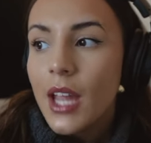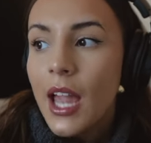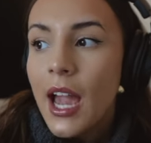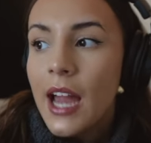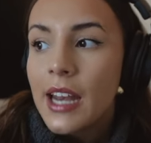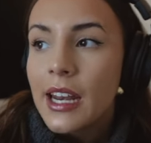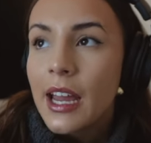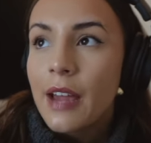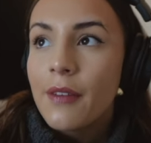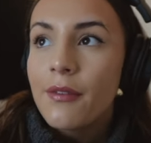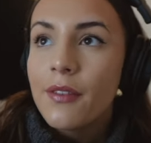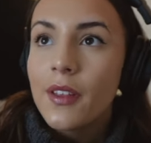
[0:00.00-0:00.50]

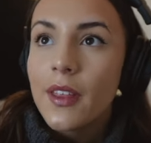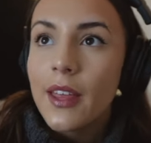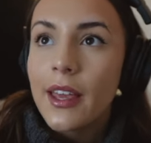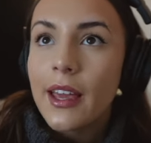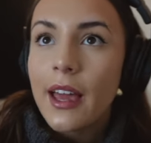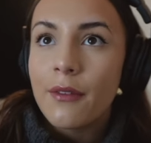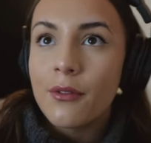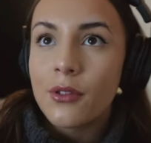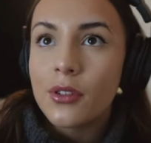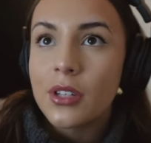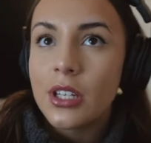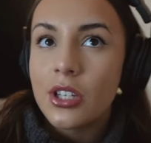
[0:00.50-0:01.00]
and I feel like
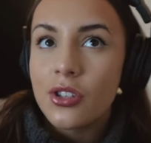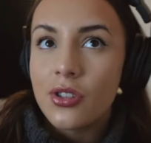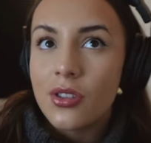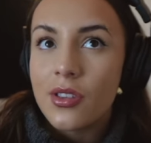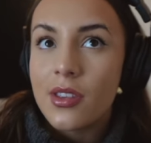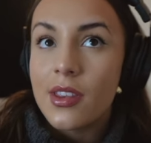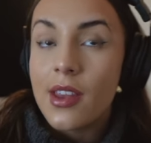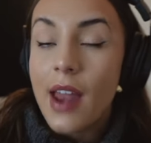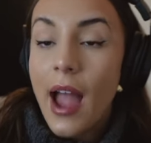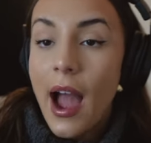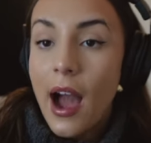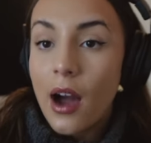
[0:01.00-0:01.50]
I've only
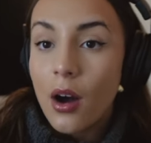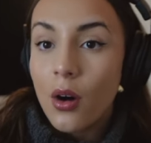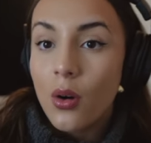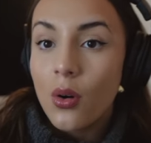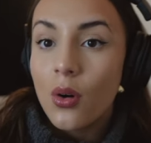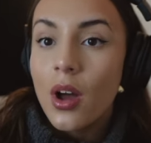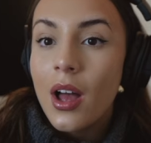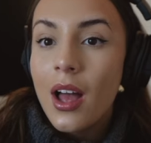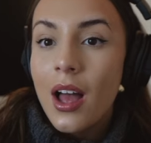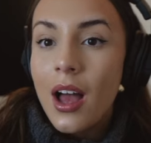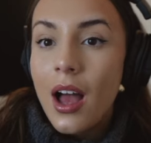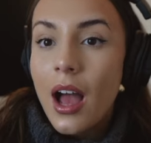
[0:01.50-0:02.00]

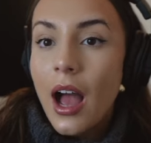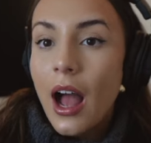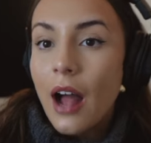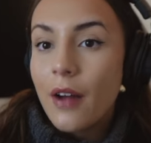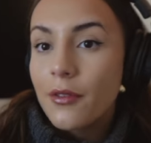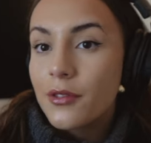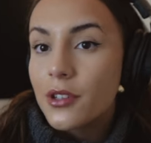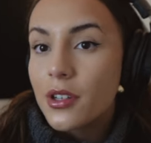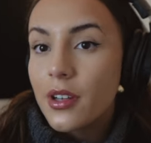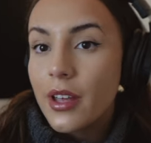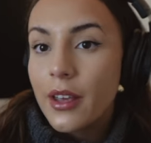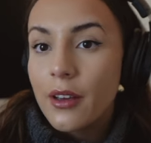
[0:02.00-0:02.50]
now,
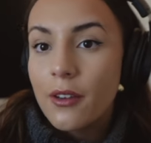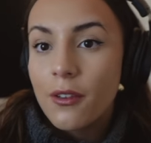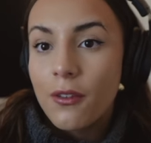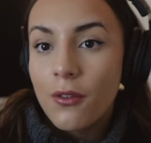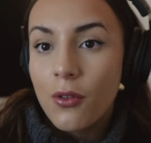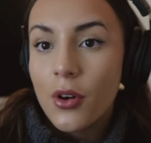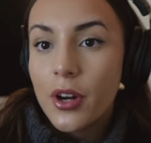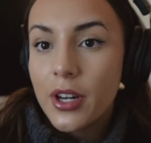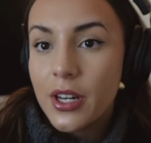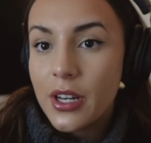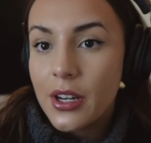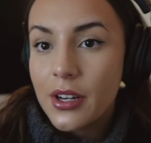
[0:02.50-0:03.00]
after like
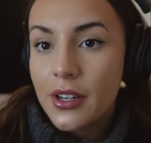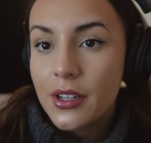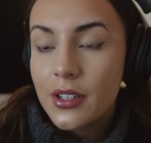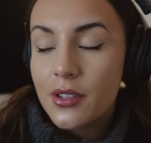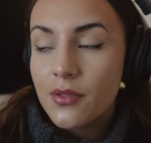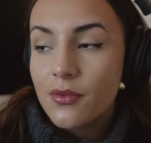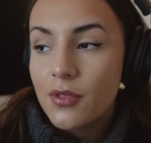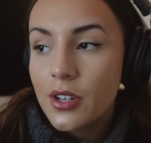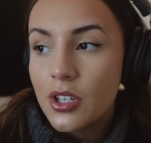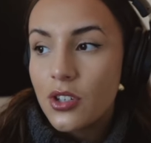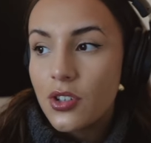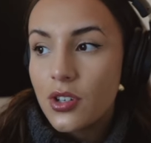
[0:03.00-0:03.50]
four
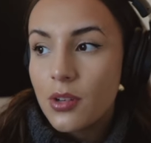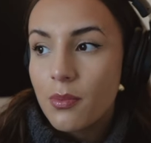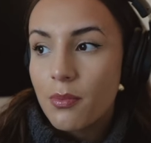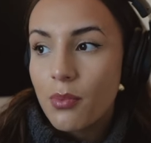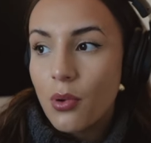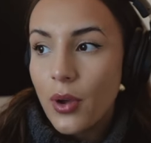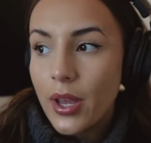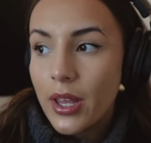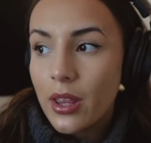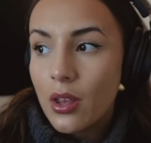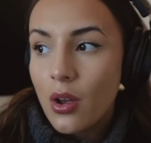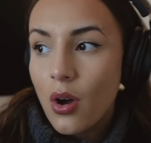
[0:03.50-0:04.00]
years, reached a
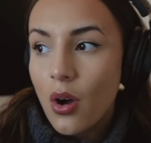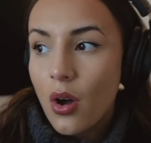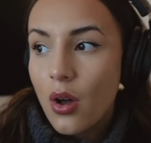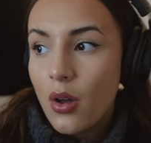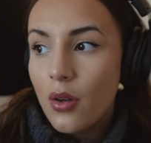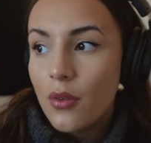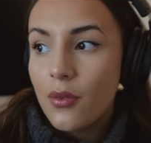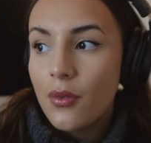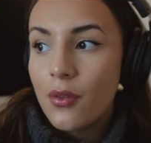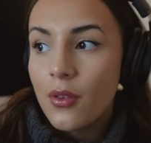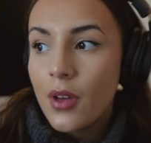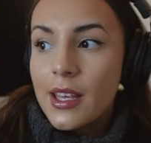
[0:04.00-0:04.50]
point
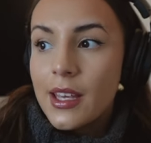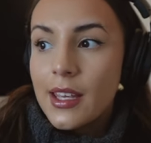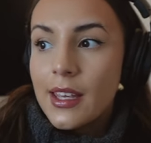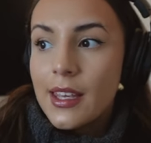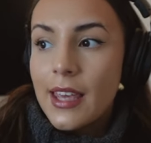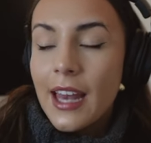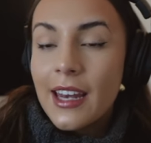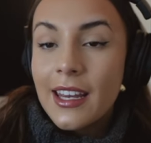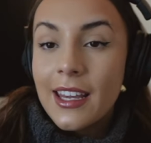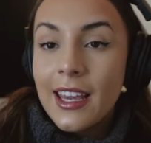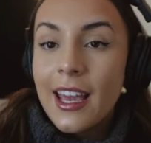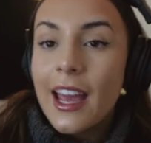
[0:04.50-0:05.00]
of
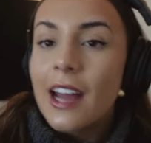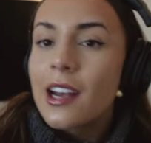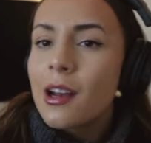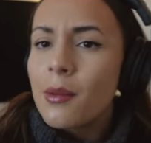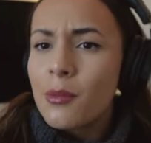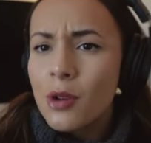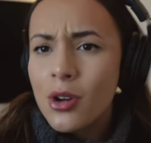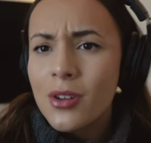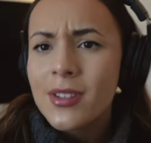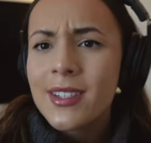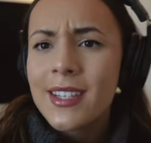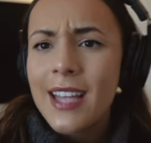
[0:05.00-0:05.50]
getting it. And
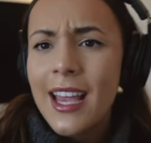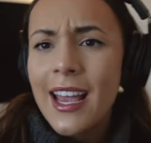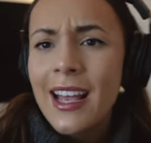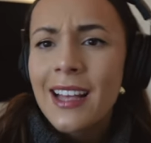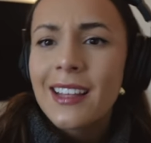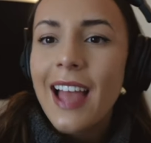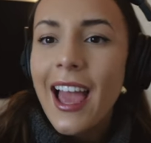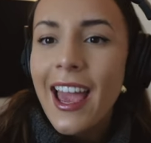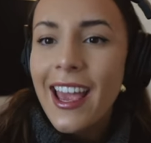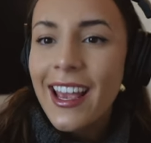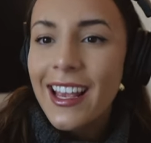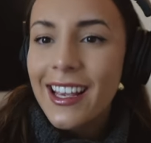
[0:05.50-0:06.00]
I'm not saying
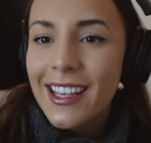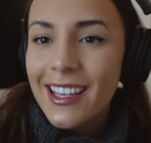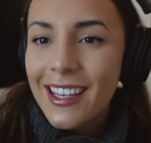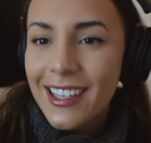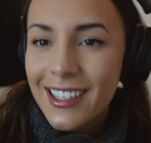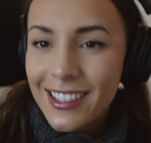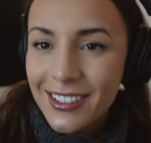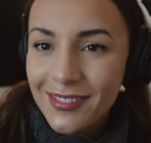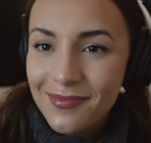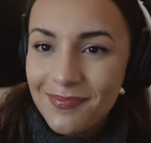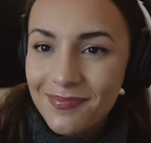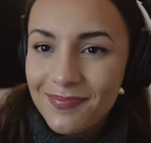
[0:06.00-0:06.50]
like
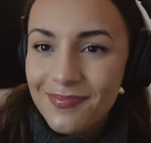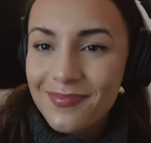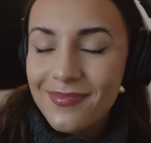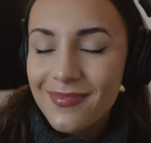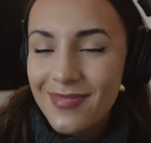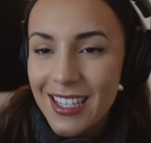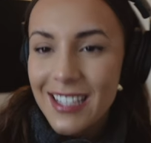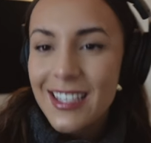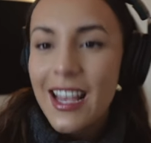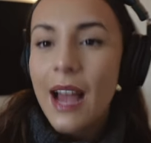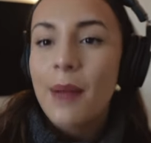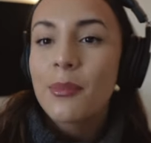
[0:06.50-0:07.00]

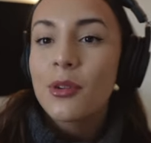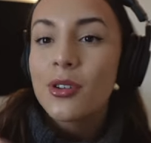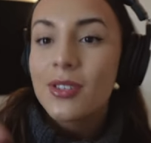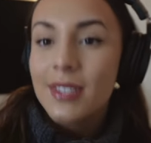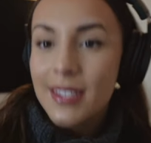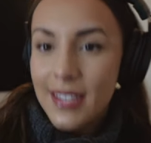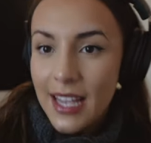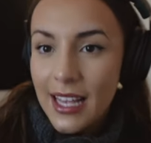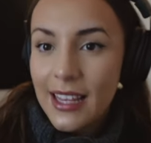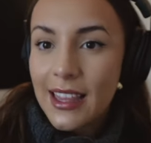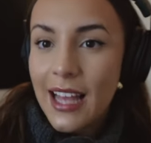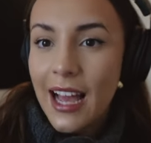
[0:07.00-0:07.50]
this, I'm not
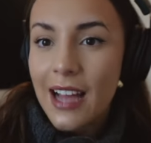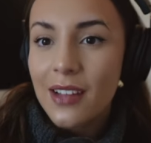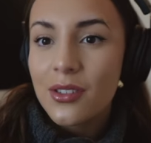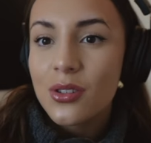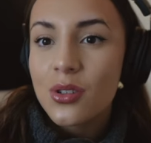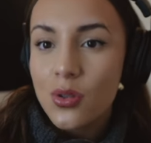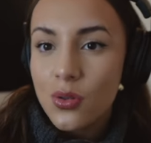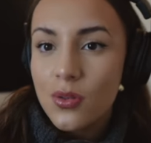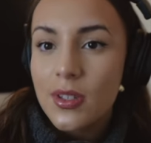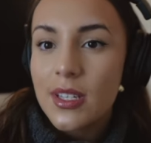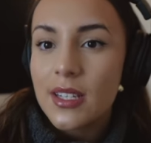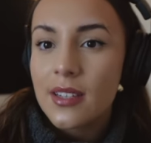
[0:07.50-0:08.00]
saying that
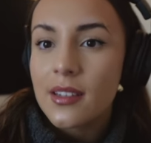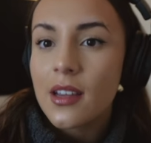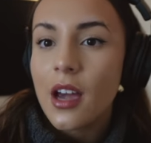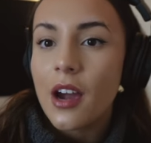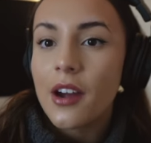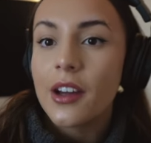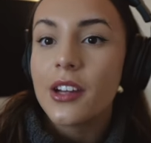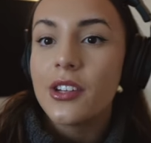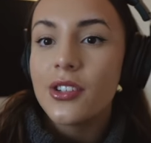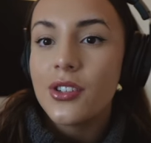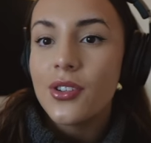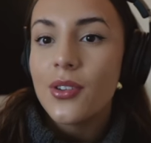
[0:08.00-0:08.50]
to
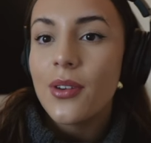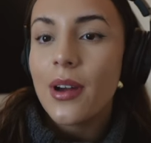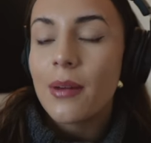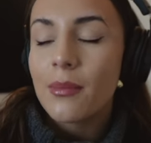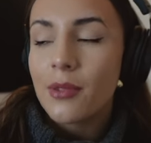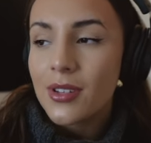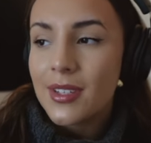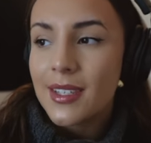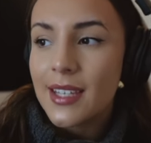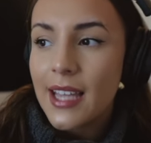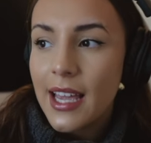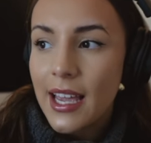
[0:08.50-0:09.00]
discourage you. I'm
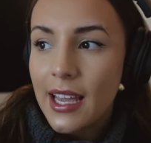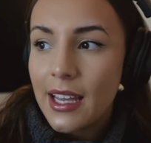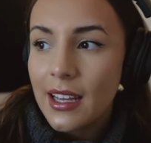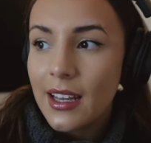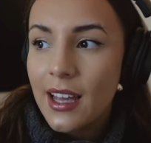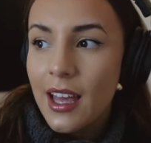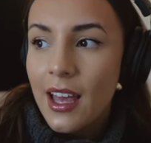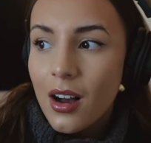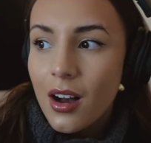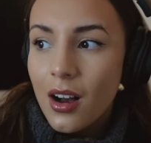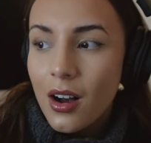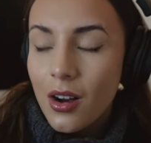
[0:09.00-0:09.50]
not saying,
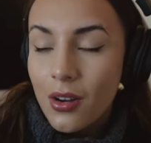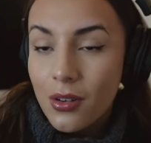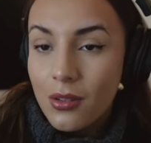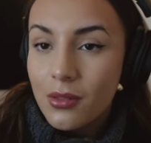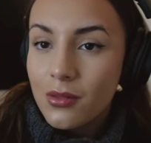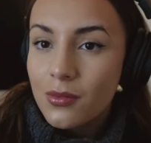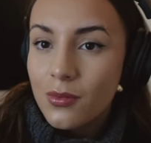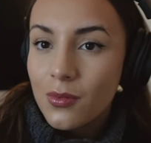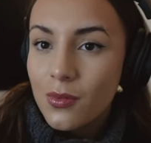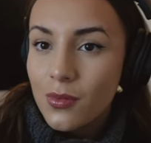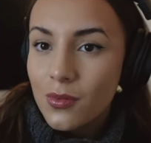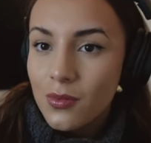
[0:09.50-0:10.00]
oh,
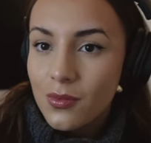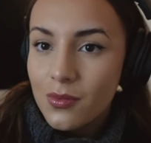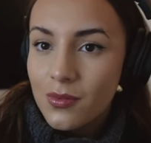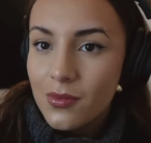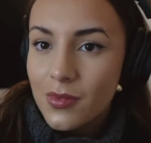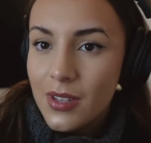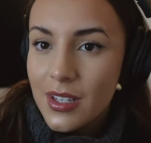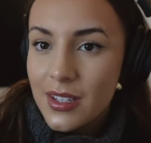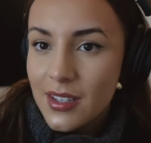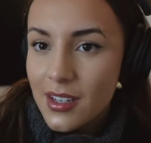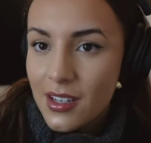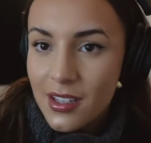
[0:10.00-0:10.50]

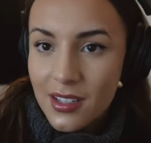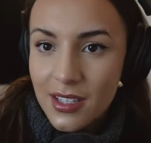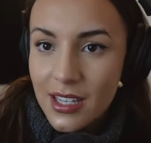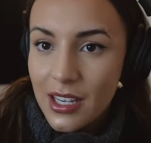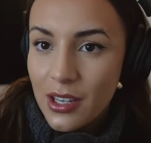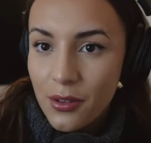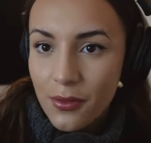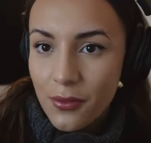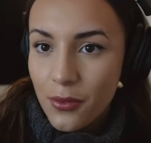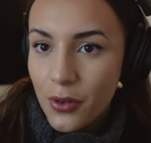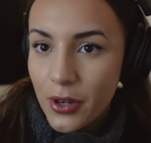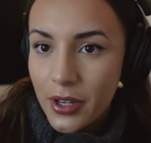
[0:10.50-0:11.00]
it's going to
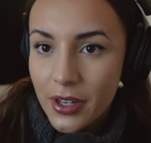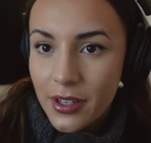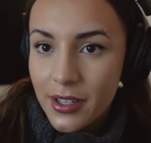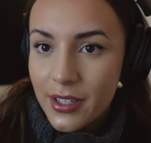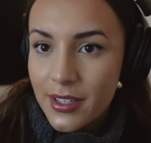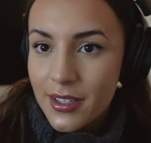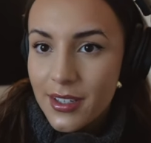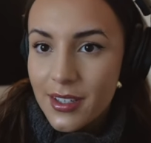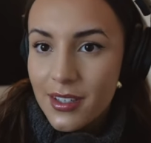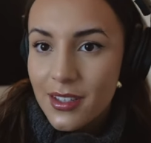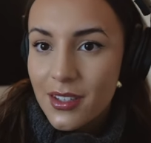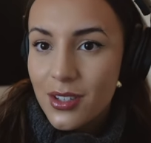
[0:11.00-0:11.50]
take you four
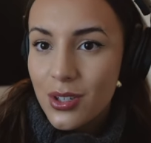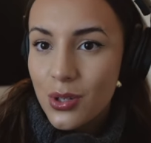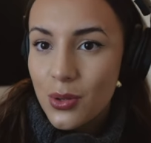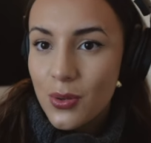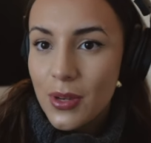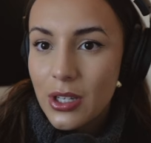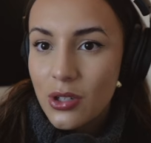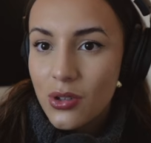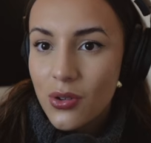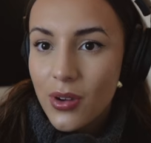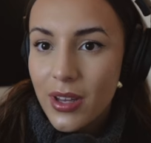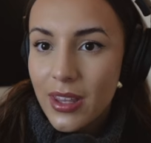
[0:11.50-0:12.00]
years to
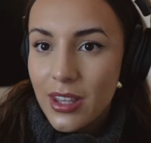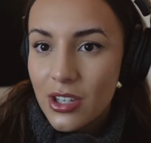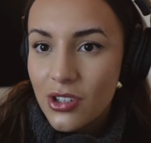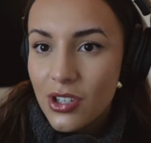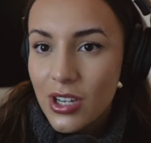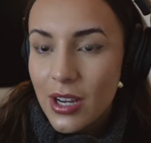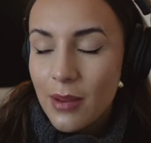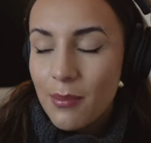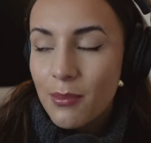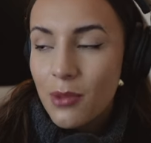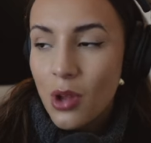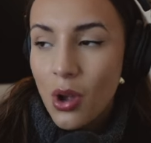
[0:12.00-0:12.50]
enjoy the
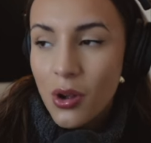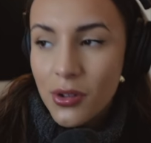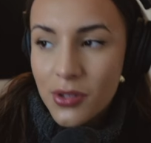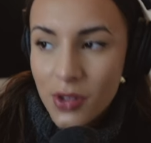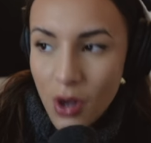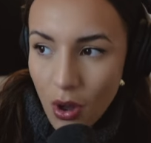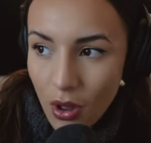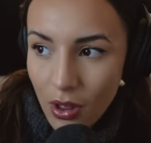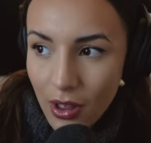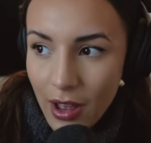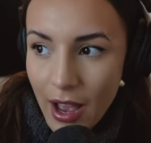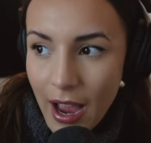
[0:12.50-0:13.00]
gym. Not at
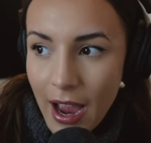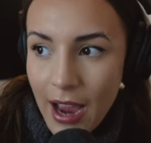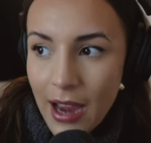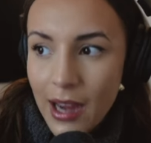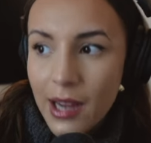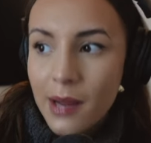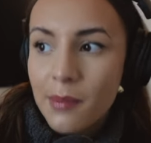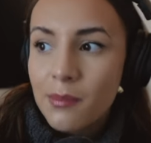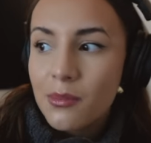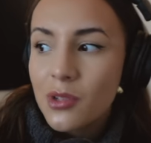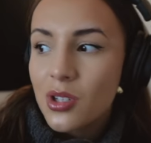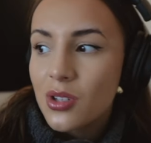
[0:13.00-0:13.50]
all.
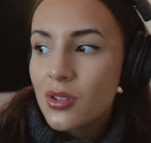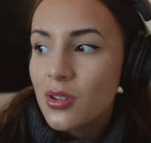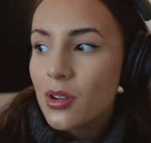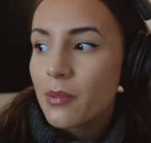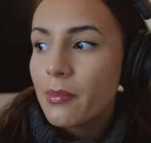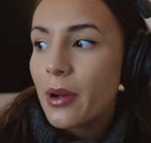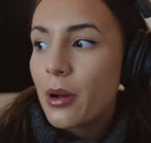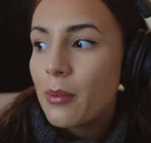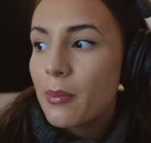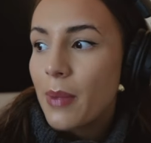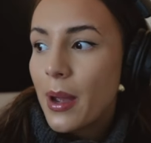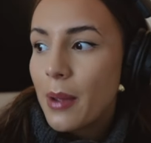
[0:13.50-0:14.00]
I'm just talking
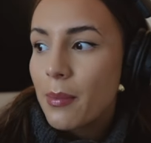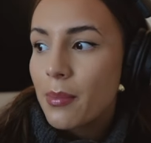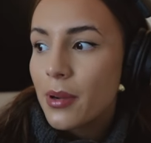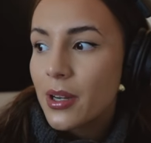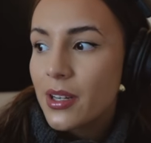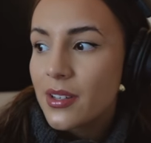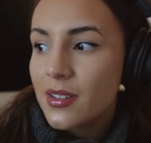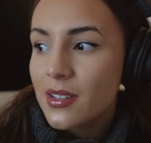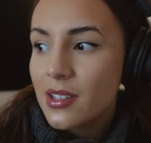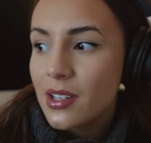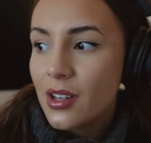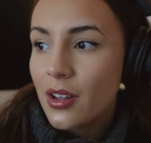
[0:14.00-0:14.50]
about my
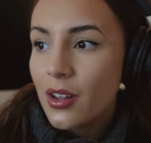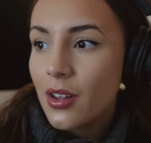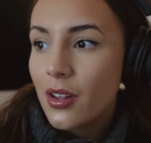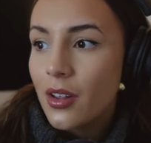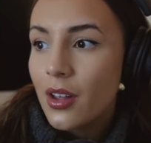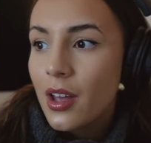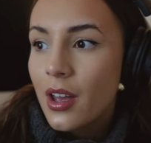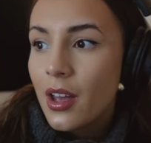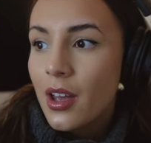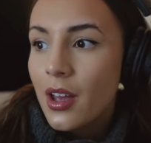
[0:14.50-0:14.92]
personal